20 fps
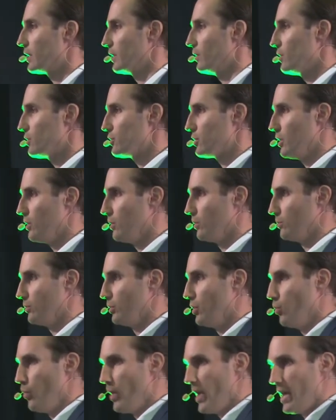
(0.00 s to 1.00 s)
and also
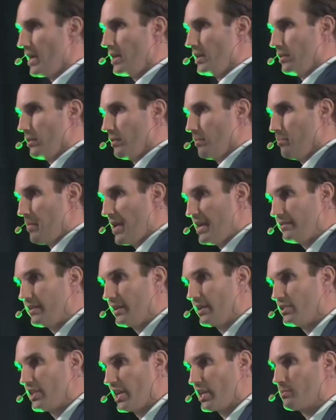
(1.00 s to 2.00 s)
the way
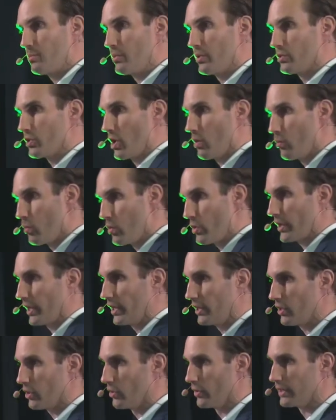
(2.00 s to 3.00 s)
maintenance experts are
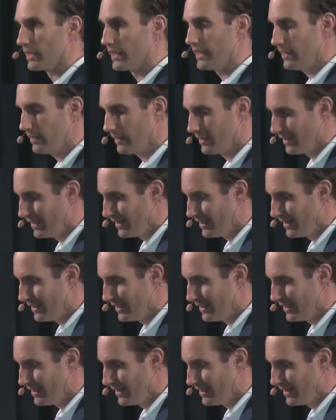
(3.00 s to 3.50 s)
working currently,